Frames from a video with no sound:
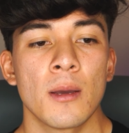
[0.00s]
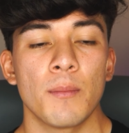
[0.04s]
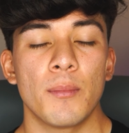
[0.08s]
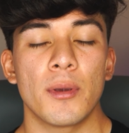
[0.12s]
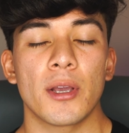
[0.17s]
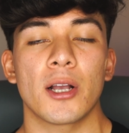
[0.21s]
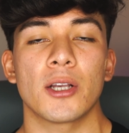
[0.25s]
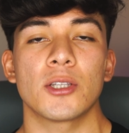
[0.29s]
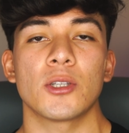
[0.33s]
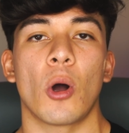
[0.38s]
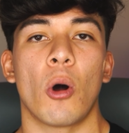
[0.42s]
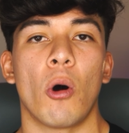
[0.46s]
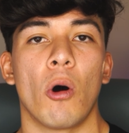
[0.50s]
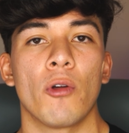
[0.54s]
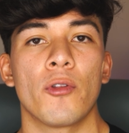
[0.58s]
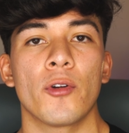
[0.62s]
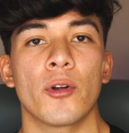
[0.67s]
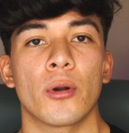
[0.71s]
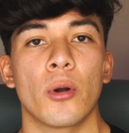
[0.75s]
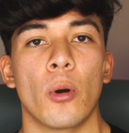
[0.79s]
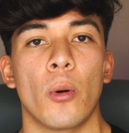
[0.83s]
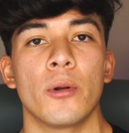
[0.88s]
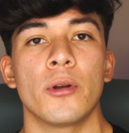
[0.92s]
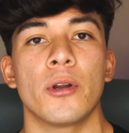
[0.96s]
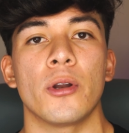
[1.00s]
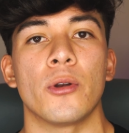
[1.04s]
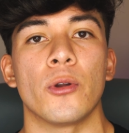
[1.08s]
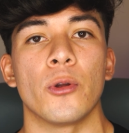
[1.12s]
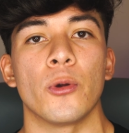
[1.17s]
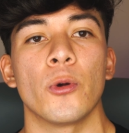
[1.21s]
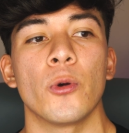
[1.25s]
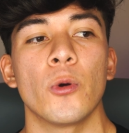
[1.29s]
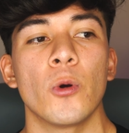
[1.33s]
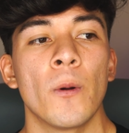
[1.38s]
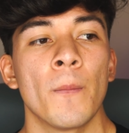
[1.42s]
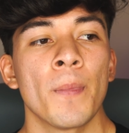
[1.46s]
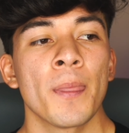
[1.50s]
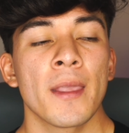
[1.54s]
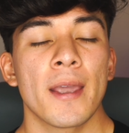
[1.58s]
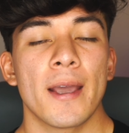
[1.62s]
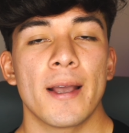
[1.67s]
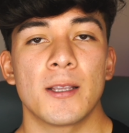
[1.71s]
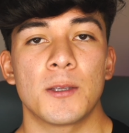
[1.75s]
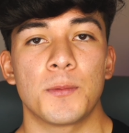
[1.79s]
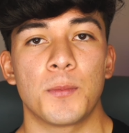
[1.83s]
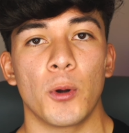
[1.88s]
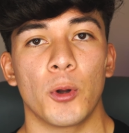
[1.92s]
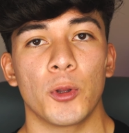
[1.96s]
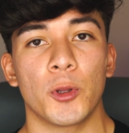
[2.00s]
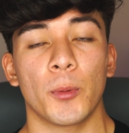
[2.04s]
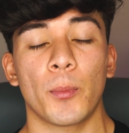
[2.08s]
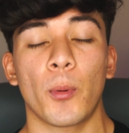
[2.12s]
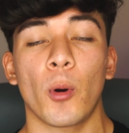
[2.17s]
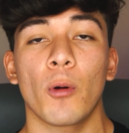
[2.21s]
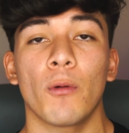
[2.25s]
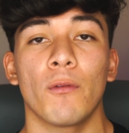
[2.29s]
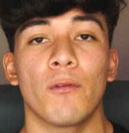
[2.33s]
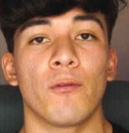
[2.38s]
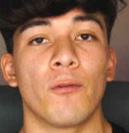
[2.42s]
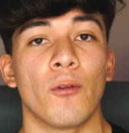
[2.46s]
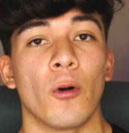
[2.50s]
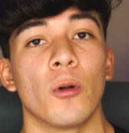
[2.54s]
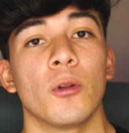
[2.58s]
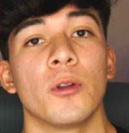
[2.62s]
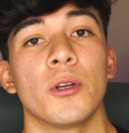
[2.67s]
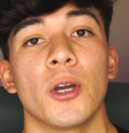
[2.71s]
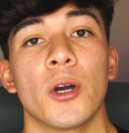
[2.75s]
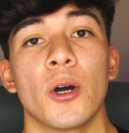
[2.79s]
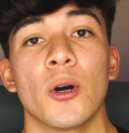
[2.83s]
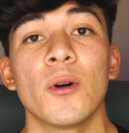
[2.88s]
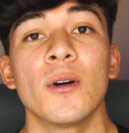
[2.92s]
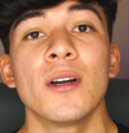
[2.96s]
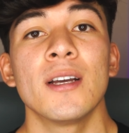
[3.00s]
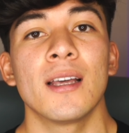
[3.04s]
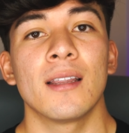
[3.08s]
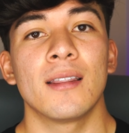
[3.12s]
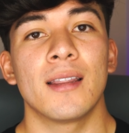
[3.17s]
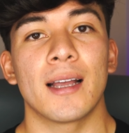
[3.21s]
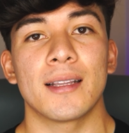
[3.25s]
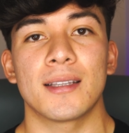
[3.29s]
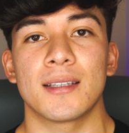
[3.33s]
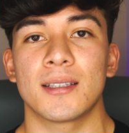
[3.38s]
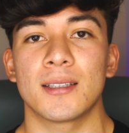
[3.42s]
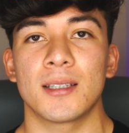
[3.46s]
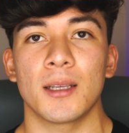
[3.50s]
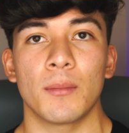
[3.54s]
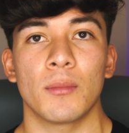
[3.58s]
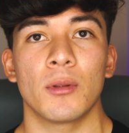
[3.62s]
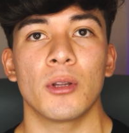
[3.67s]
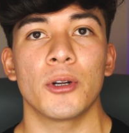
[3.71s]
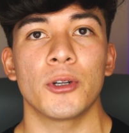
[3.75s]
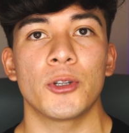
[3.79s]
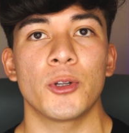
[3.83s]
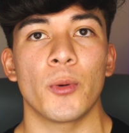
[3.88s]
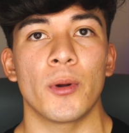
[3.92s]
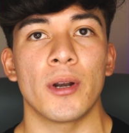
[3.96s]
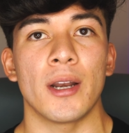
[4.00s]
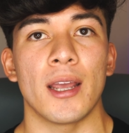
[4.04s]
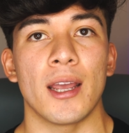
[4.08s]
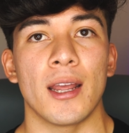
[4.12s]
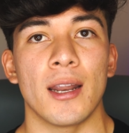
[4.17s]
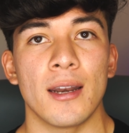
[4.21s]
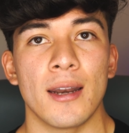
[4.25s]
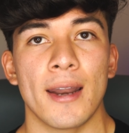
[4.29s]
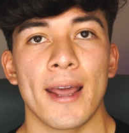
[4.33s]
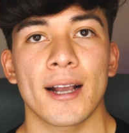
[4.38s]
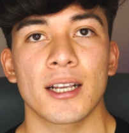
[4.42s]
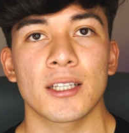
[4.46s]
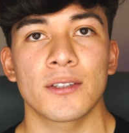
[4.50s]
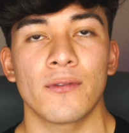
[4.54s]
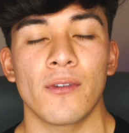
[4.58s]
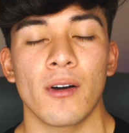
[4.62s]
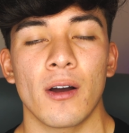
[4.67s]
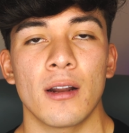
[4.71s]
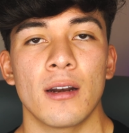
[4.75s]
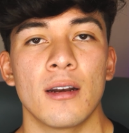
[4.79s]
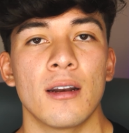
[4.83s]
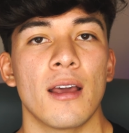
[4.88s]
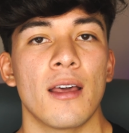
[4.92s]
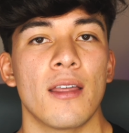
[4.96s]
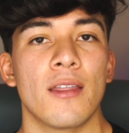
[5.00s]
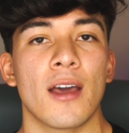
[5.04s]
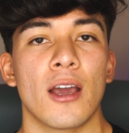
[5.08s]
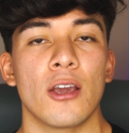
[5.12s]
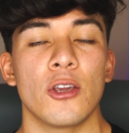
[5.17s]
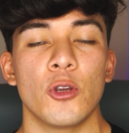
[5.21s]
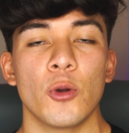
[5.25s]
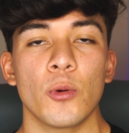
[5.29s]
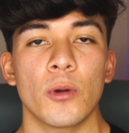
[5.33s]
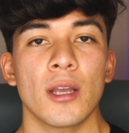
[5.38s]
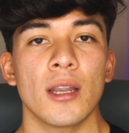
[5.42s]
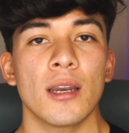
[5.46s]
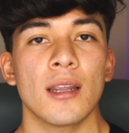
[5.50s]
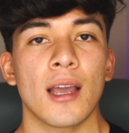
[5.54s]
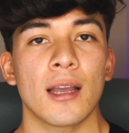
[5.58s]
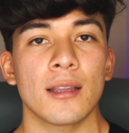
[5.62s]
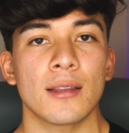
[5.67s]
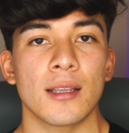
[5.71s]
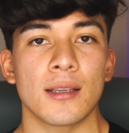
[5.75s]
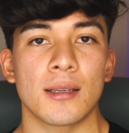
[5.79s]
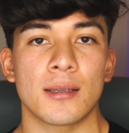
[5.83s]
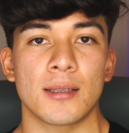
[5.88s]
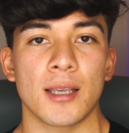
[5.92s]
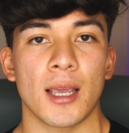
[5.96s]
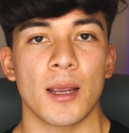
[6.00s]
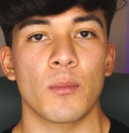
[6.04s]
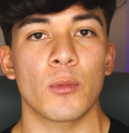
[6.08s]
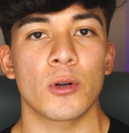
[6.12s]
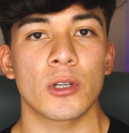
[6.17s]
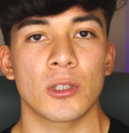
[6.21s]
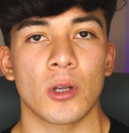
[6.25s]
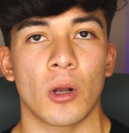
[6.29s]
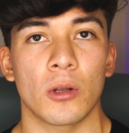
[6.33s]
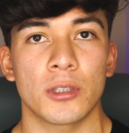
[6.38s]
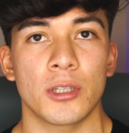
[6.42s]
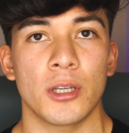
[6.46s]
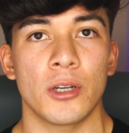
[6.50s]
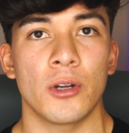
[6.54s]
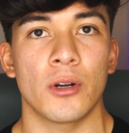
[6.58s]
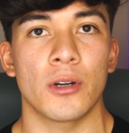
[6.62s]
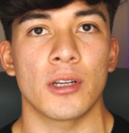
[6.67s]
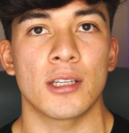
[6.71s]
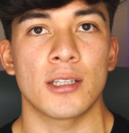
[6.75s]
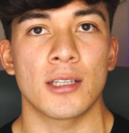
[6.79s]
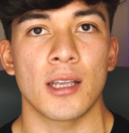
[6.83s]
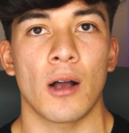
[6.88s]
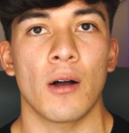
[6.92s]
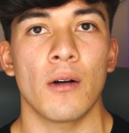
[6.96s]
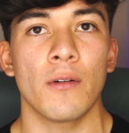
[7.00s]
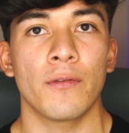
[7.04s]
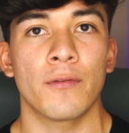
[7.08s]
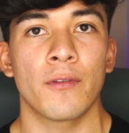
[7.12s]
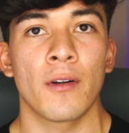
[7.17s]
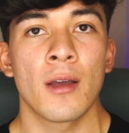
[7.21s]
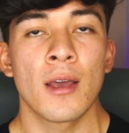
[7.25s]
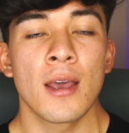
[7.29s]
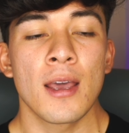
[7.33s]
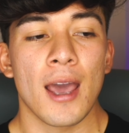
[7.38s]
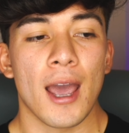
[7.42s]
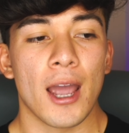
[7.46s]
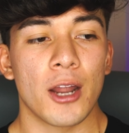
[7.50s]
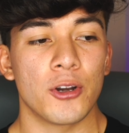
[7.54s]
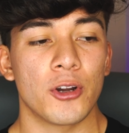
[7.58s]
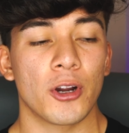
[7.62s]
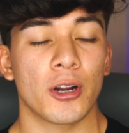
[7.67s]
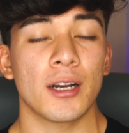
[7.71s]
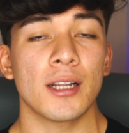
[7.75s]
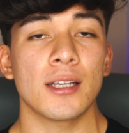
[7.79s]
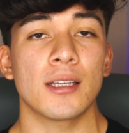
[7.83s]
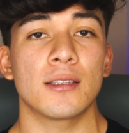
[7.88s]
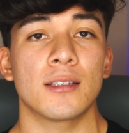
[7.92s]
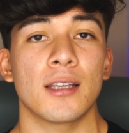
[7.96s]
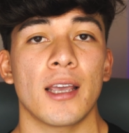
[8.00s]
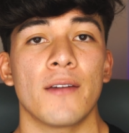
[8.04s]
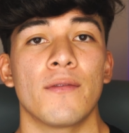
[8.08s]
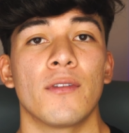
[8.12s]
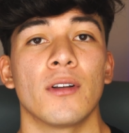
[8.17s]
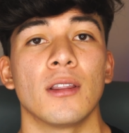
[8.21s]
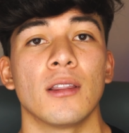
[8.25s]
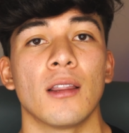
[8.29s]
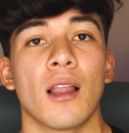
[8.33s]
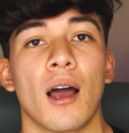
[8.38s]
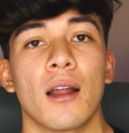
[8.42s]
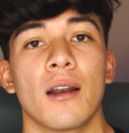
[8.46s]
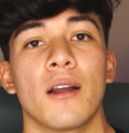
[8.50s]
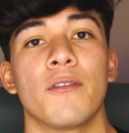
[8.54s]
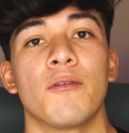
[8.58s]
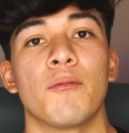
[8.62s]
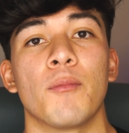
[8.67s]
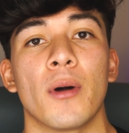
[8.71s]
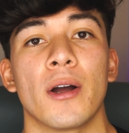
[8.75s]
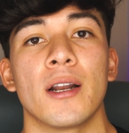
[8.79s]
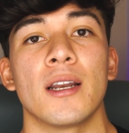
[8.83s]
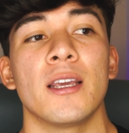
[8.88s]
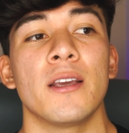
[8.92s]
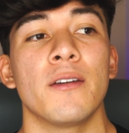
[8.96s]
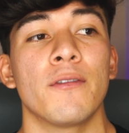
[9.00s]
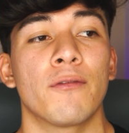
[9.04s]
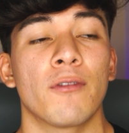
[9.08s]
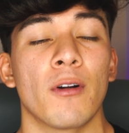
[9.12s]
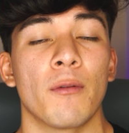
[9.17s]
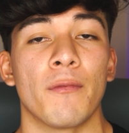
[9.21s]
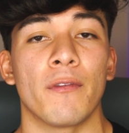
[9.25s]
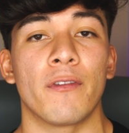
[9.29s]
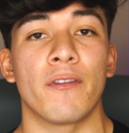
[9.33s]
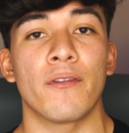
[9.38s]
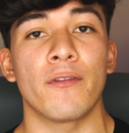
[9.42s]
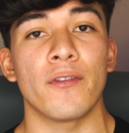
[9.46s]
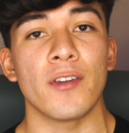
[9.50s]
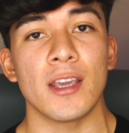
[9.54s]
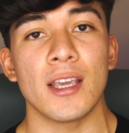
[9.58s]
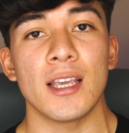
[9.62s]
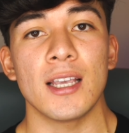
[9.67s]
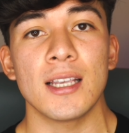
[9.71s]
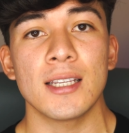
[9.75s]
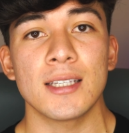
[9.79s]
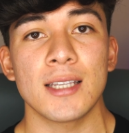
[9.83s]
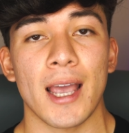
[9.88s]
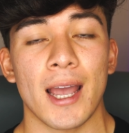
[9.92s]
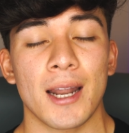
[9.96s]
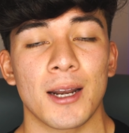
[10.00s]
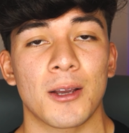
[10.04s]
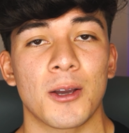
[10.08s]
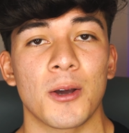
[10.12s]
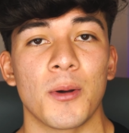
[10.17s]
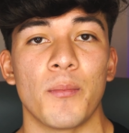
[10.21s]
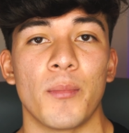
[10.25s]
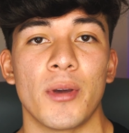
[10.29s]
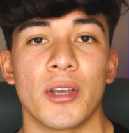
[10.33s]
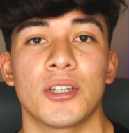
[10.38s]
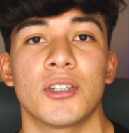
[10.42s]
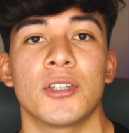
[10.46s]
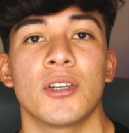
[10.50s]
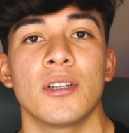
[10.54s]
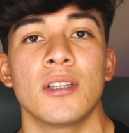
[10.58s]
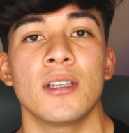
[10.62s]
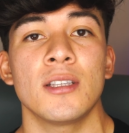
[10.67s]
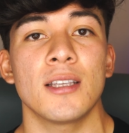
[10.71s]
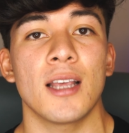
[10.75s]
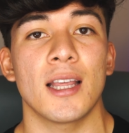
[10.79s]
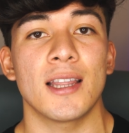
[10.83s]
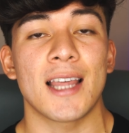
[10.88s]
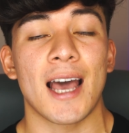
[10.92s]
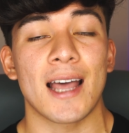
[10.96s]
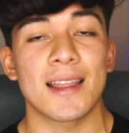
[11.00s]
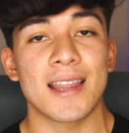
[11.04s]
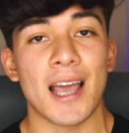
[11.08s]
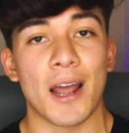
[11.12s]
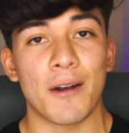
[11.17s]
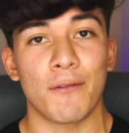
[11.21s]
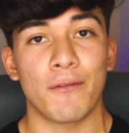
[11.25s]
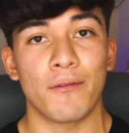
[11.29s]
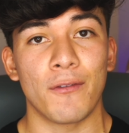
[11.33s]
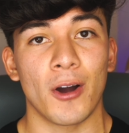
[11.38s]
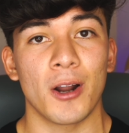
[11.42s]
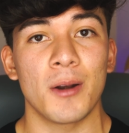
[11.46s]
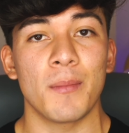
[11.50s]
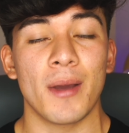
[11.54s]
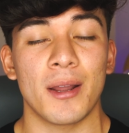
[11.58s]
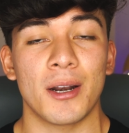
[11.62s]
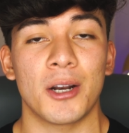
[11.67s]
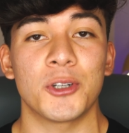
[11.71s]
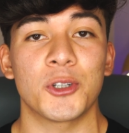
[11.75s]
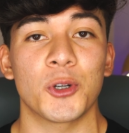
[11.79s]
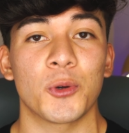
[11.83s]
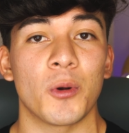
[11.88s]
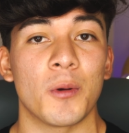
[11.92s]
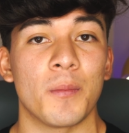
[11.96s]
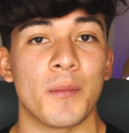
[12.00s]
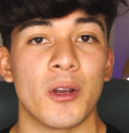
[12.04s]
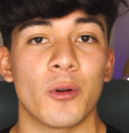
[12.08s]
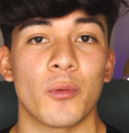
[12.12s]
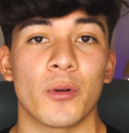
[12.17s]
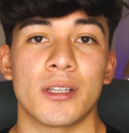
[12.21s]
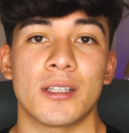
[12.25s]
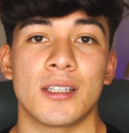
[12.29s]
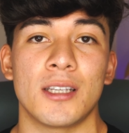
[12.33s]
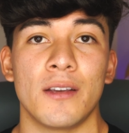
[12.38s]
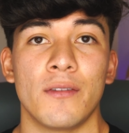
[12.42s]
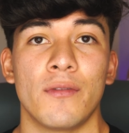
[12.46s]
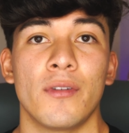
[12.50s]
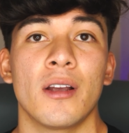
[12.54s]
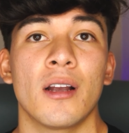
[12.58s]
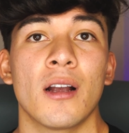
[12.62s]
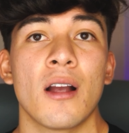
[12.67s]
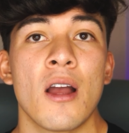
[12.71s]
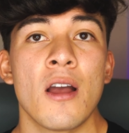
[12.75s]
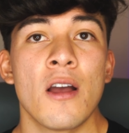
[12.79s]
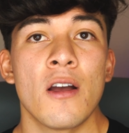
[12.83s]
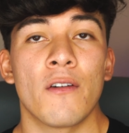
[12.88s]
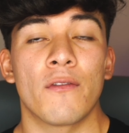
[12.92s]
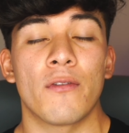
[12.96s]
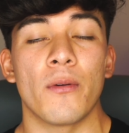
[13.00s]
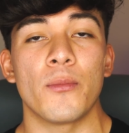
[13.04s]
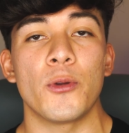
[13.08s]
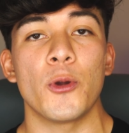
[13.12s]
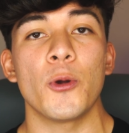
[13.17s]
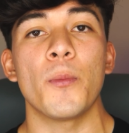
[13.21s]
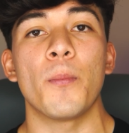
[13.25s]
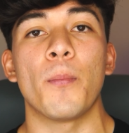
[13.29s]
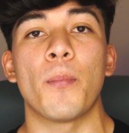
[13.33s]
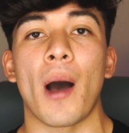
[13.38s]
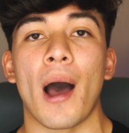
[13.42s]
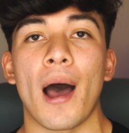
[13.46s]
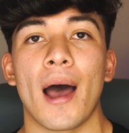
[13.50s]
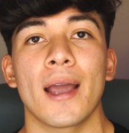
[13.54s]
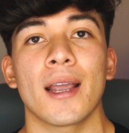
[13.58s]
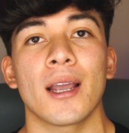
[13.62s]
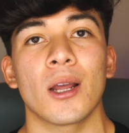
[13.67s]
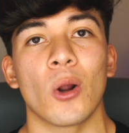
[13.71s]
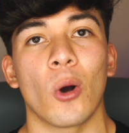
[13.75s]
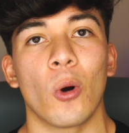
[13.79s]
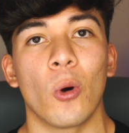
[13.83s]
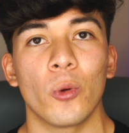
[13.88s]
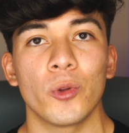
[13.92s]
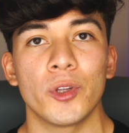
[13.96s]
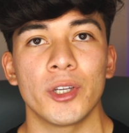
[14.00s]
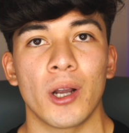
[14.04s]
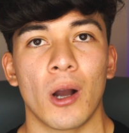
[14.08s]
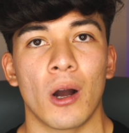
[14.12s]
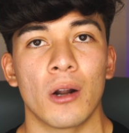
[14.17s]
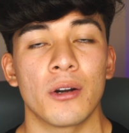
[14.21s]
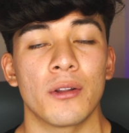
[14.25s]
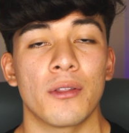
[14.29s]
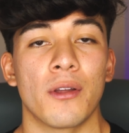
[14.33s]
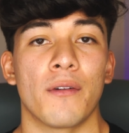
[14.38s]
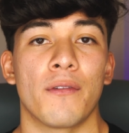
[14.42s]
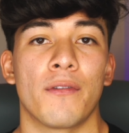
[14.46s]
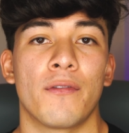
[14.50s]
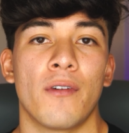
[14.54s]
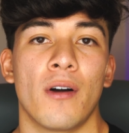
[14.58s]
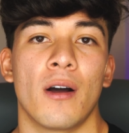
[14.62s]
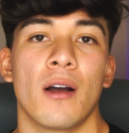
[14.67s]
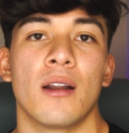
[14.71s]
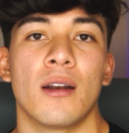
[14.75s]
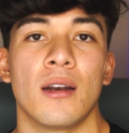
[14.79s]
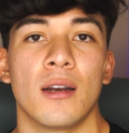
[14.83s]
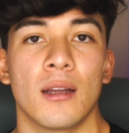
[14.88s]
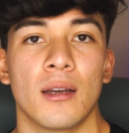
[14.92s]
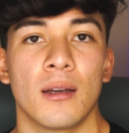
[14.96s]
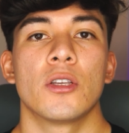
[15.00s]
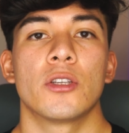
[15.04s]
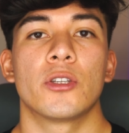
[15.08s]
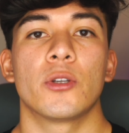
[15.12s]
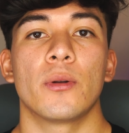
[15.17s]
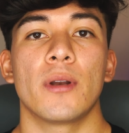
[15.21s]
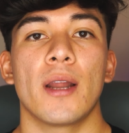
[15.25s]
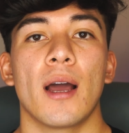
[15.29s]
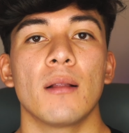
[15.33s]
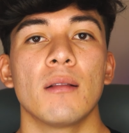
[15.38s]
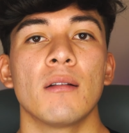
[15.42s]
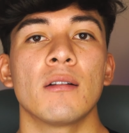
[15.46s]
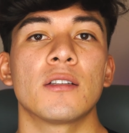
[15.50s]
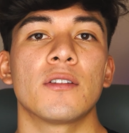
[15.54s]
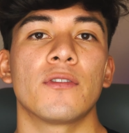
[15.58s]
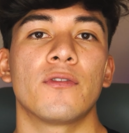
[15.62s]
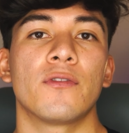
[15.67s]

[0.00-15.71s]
because all they're going to do is build a portfolio that's similar to an index fund that you can get the same results in yourself, and you're going to save a lot of money from fees and commissions that fund fund manager would be receiving from you buying and holding onto their fund. So now let's